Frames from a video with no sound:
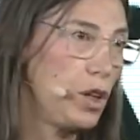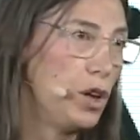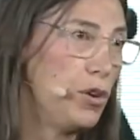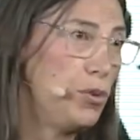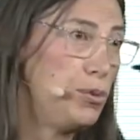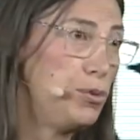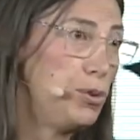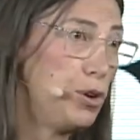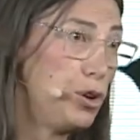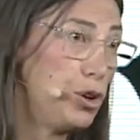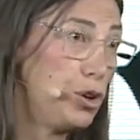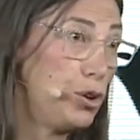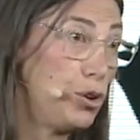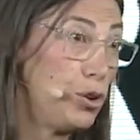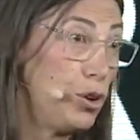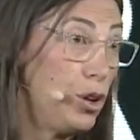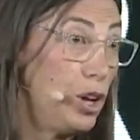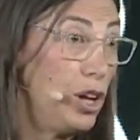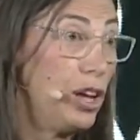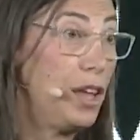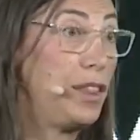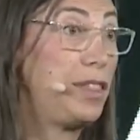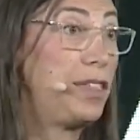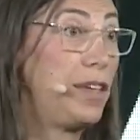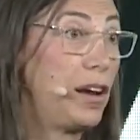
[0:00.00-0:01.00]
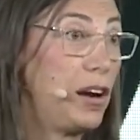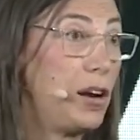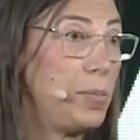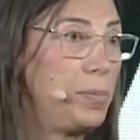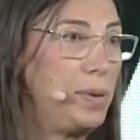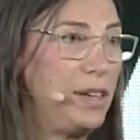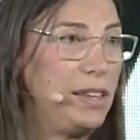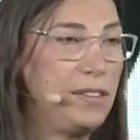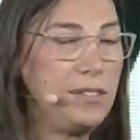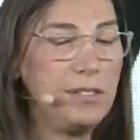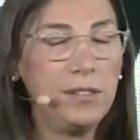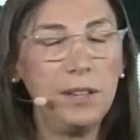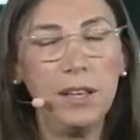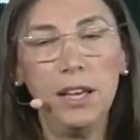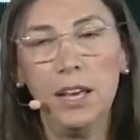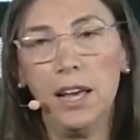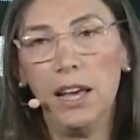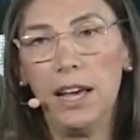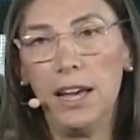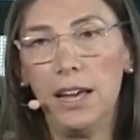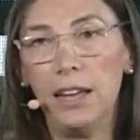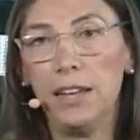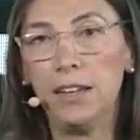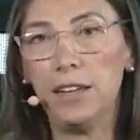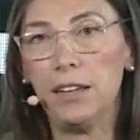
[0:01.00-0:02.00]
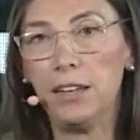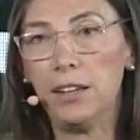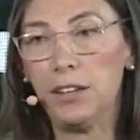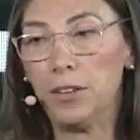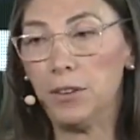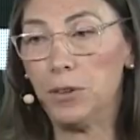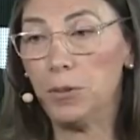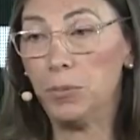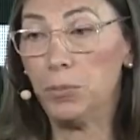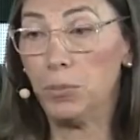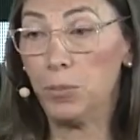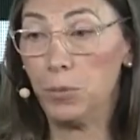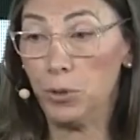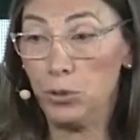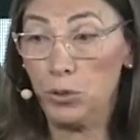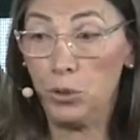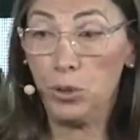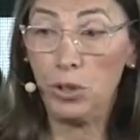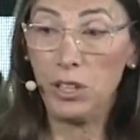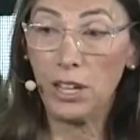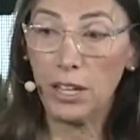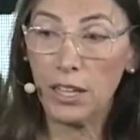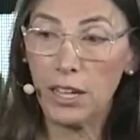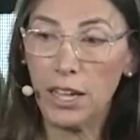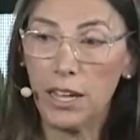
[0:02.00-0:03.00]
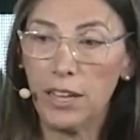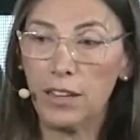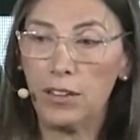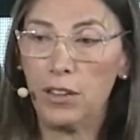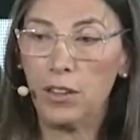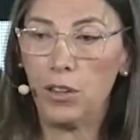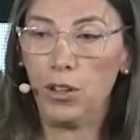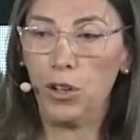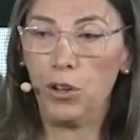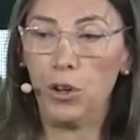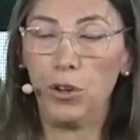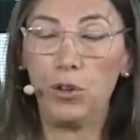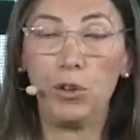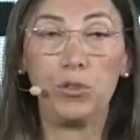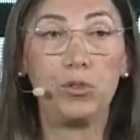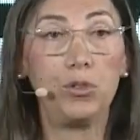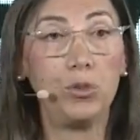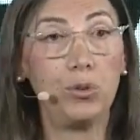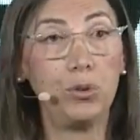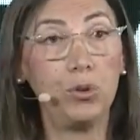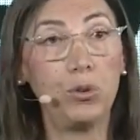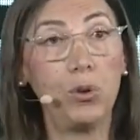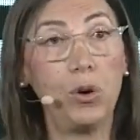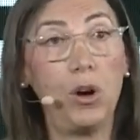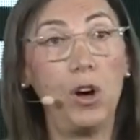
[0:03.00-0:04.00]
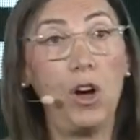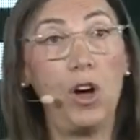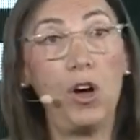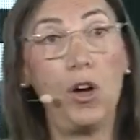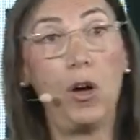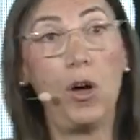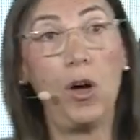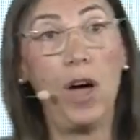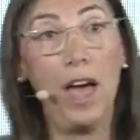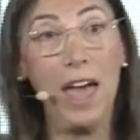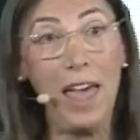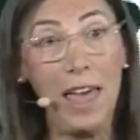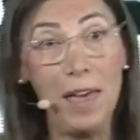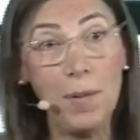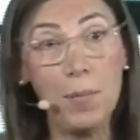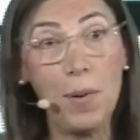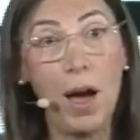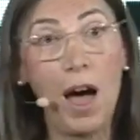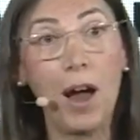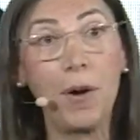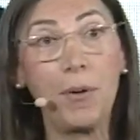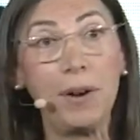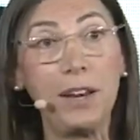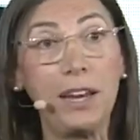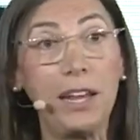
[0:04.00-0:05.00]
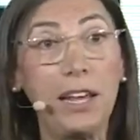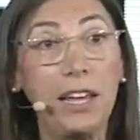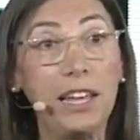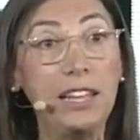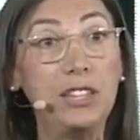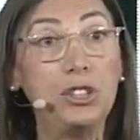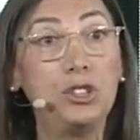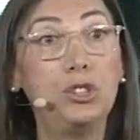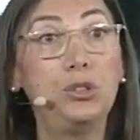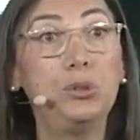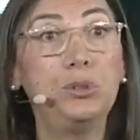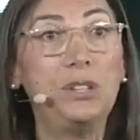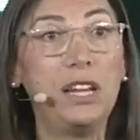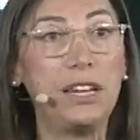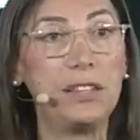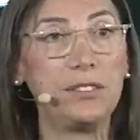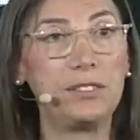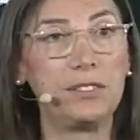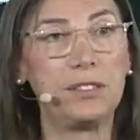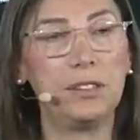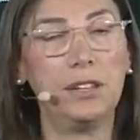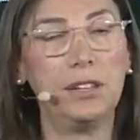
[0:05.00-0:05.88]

for therapies, and you can get to mRNA in 2 days.